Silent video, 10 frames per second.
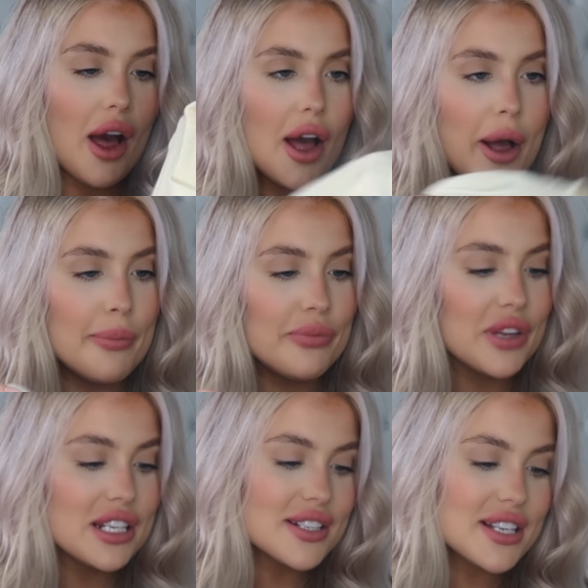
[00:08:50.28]

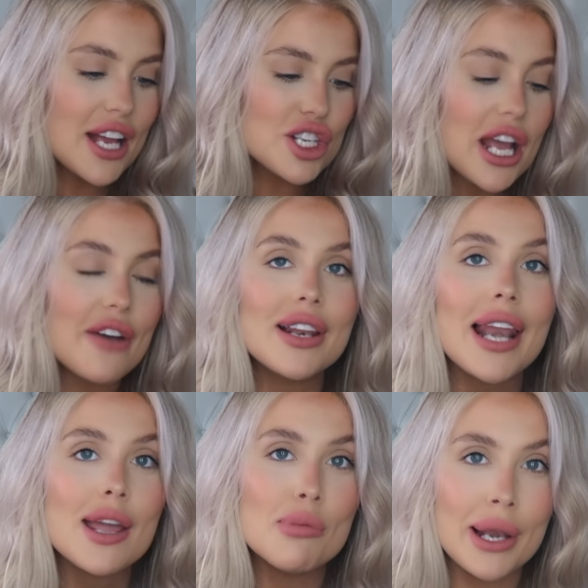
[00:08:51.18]
It doesn't actually have a
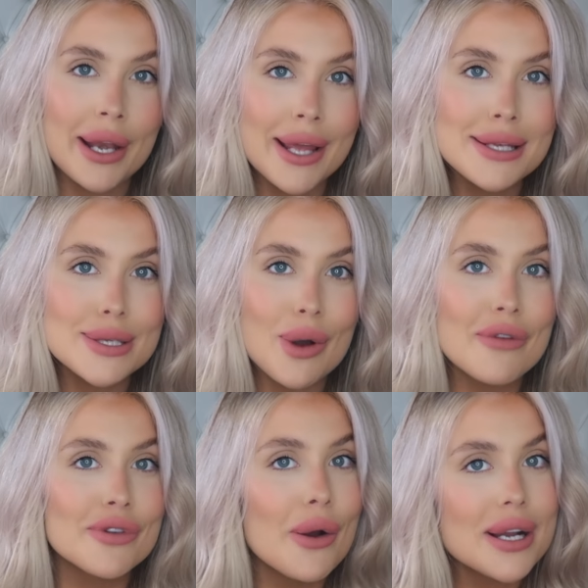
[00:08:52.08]
label in it, so I
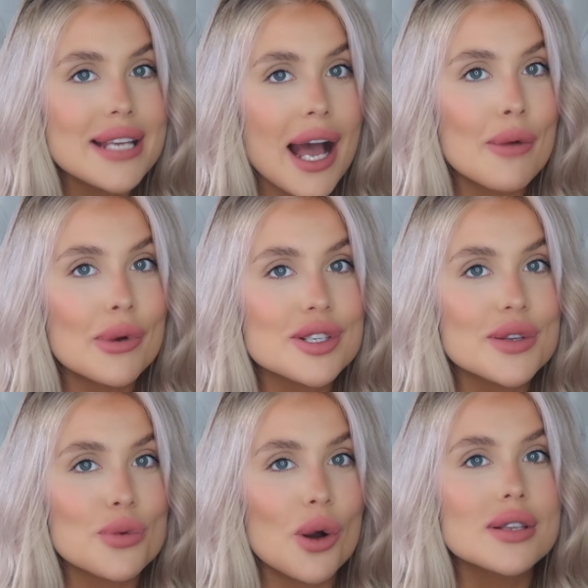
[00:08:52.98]
have no idea how much
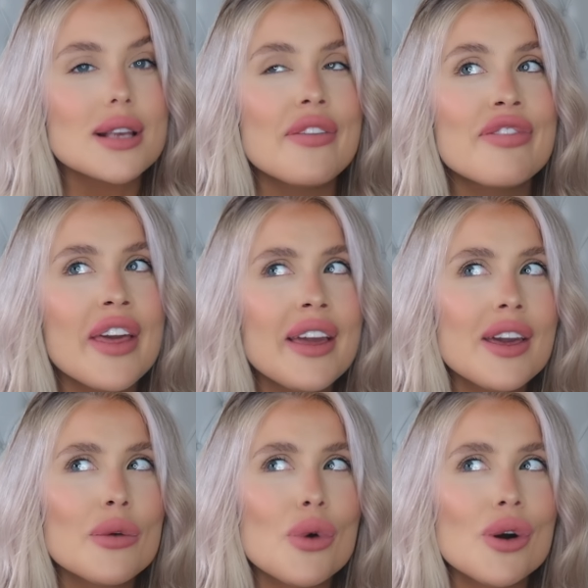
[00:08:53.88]
this was. I
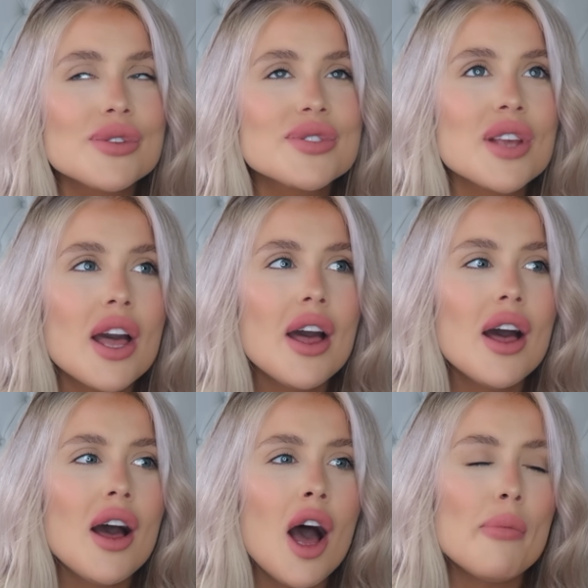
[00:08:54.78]
think it was
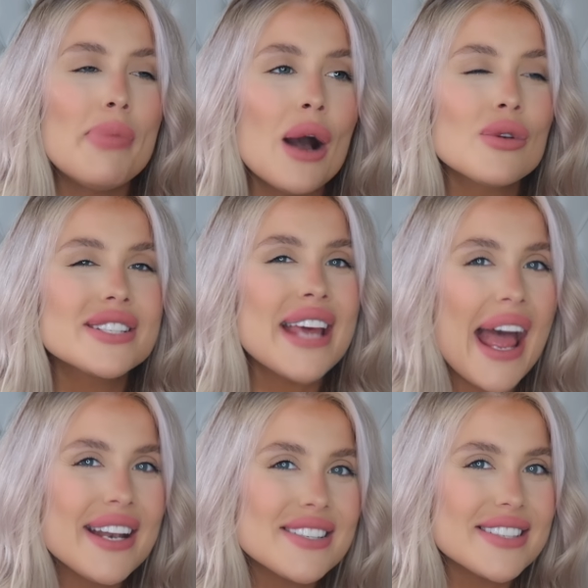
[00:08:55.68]
about
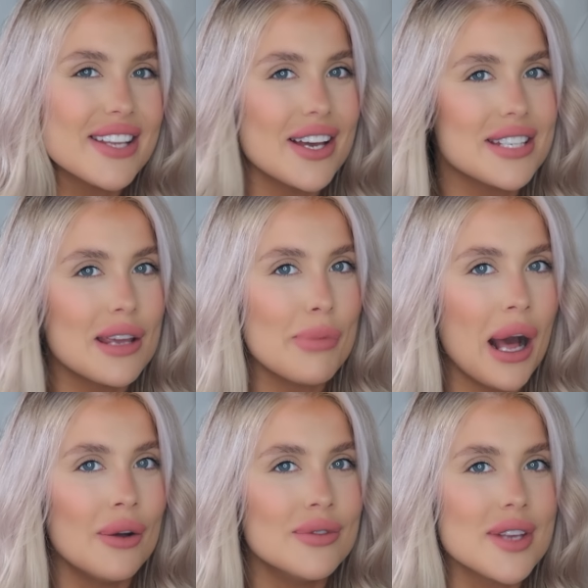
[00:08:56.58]
£10 to
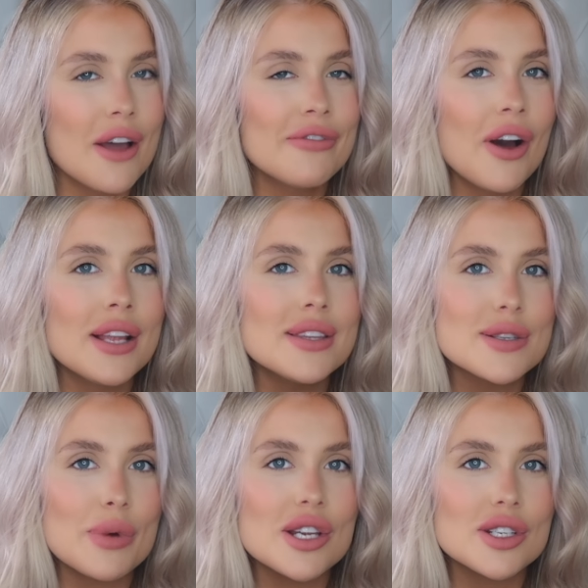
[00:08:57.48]
£13. I find the
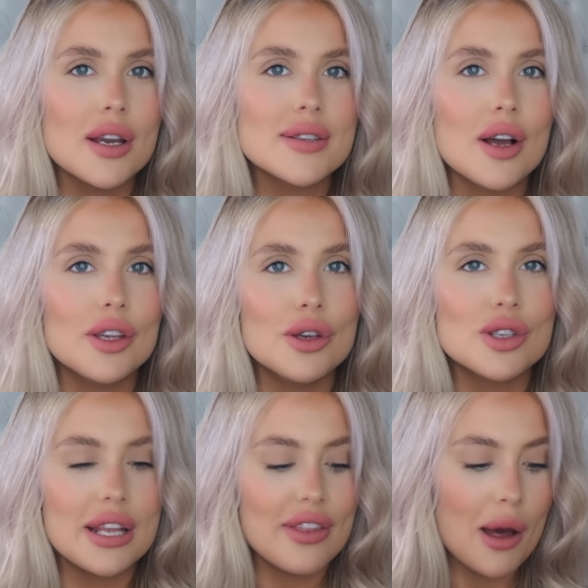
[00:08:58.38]
sweatshirts are
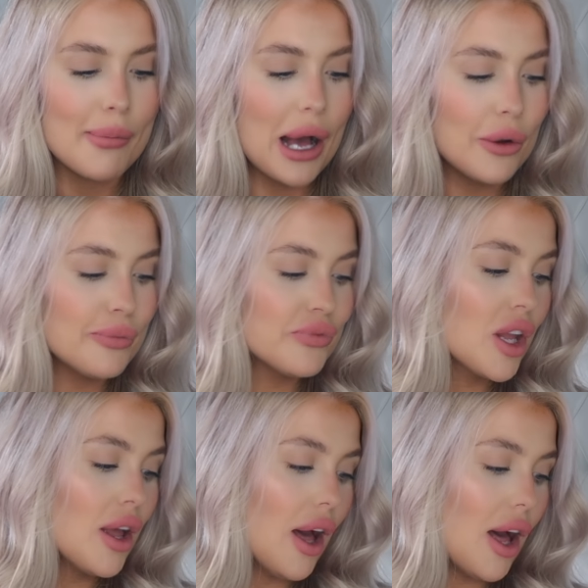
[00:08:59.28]
usually that amount.
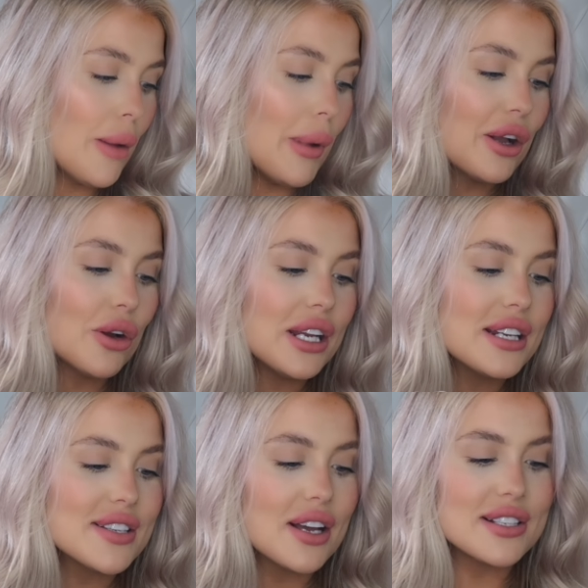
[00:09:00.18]
I got it in
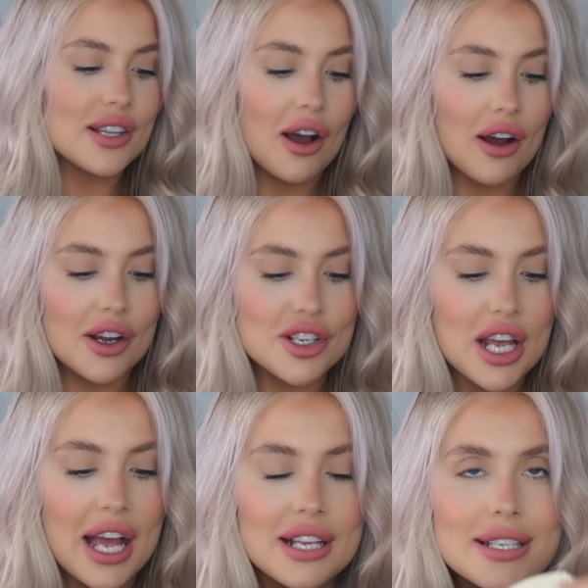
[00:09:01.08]
a size large,
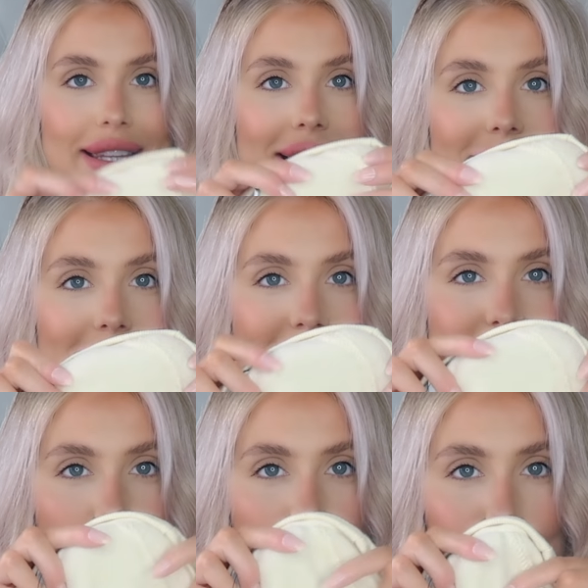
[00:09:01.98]
and this is
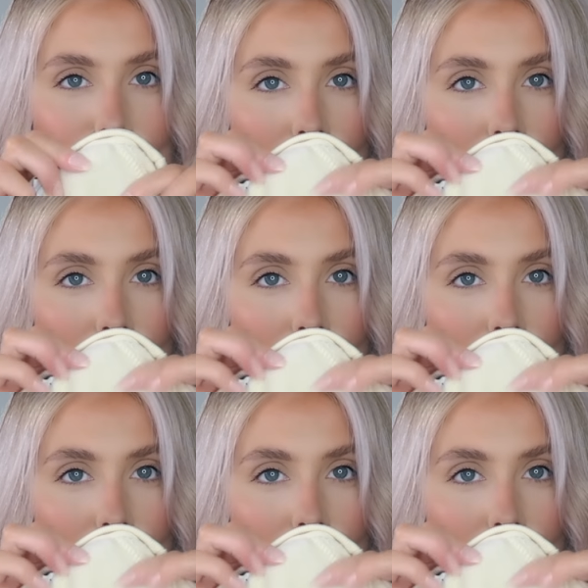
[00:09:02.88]
so